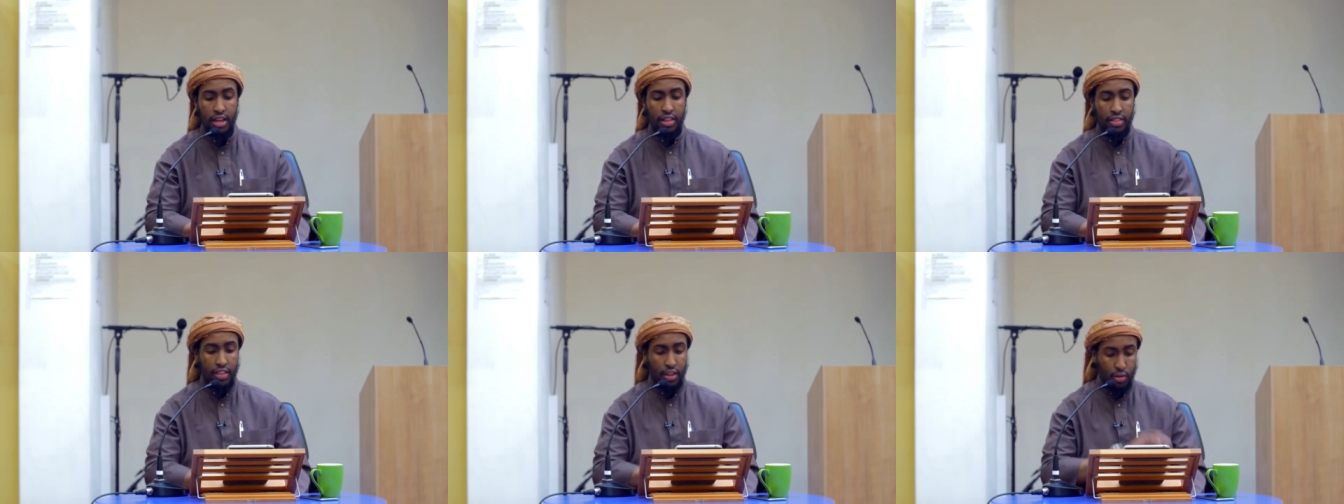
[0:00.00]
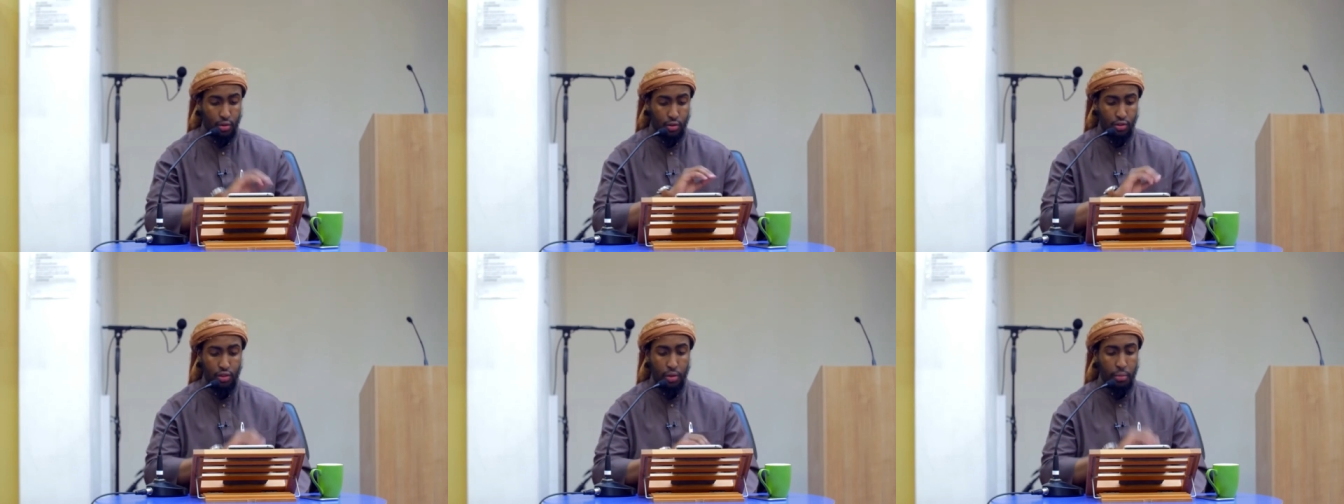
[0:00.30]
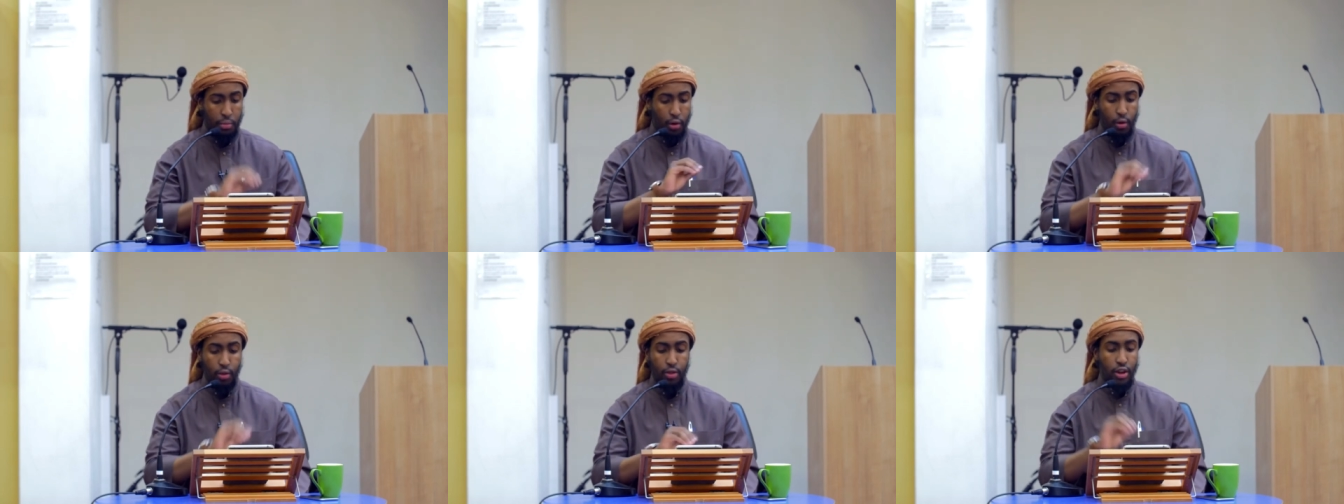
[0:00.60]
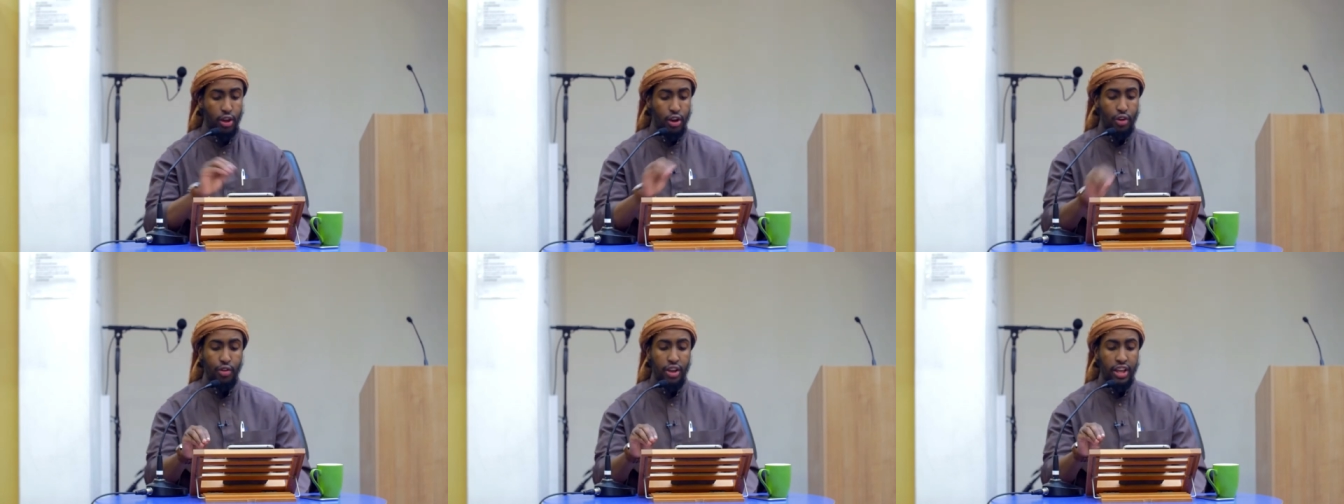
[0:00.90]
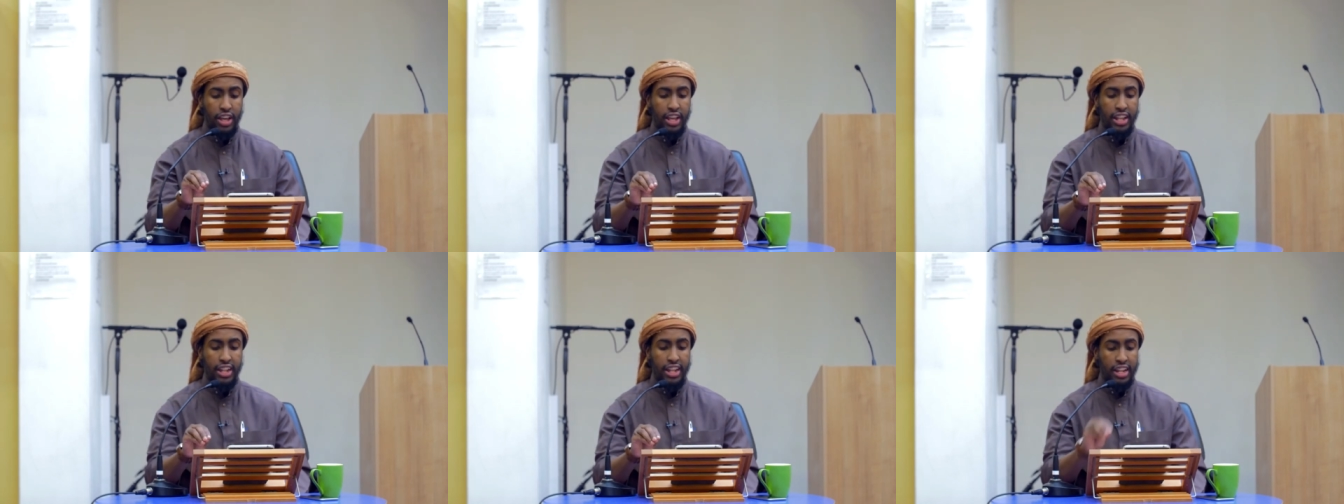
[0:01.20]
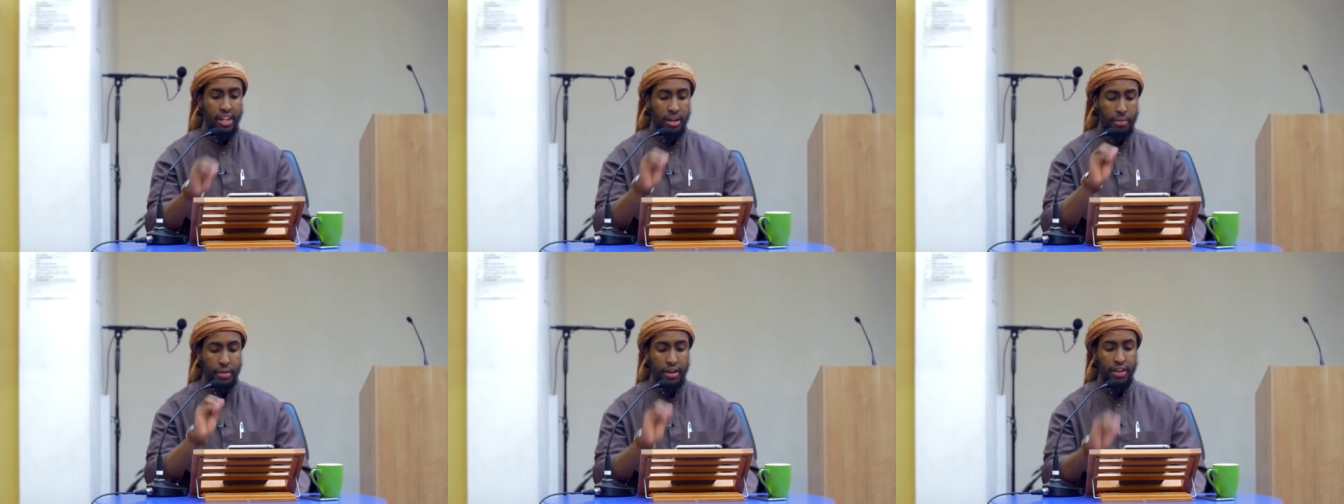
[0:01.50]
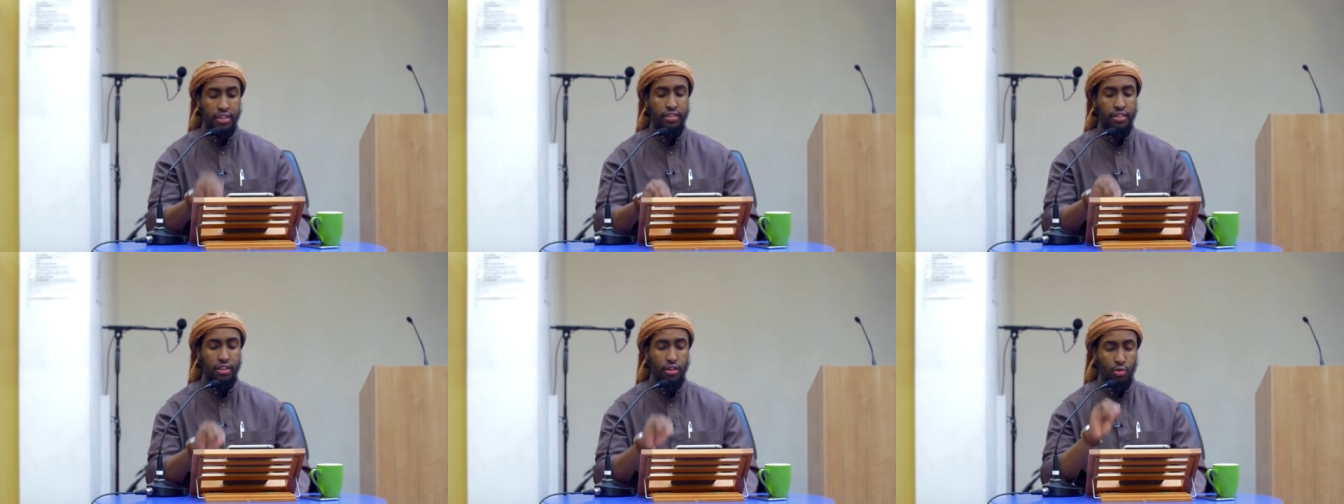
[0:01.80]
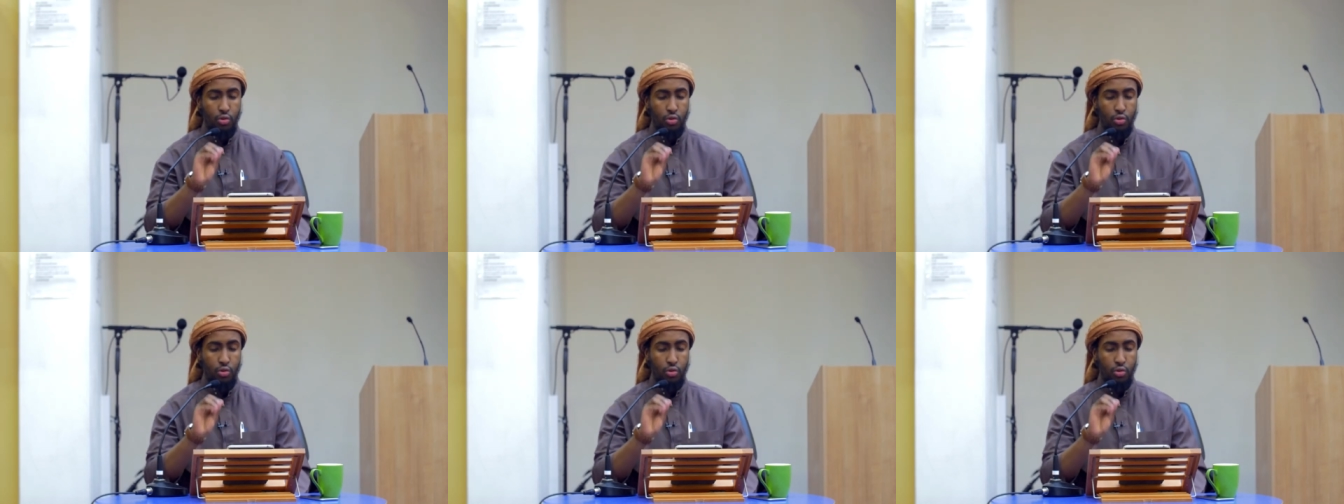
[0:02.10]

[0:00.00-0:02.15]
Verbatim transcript: they also both agree that the person